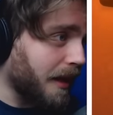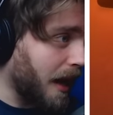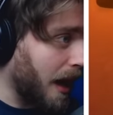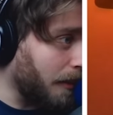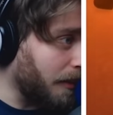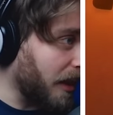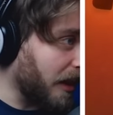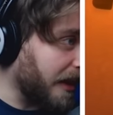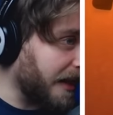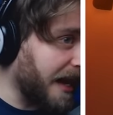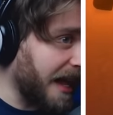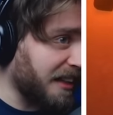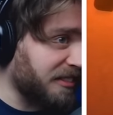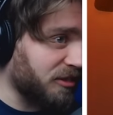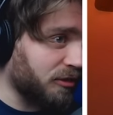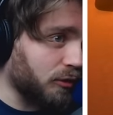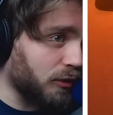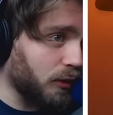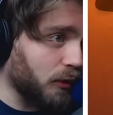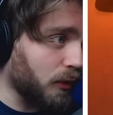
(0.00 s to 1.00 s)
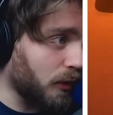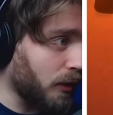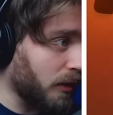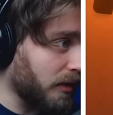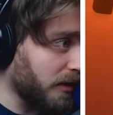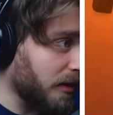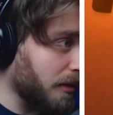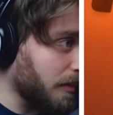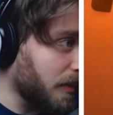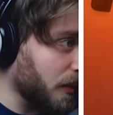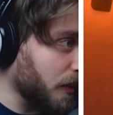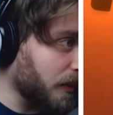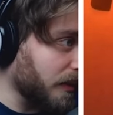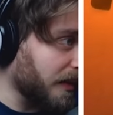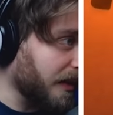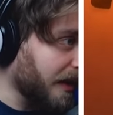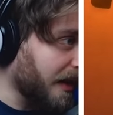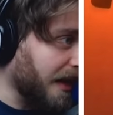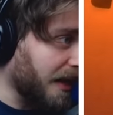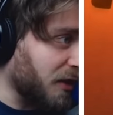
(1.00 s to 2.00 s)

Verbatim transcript: I'm like an astronaut on the moon.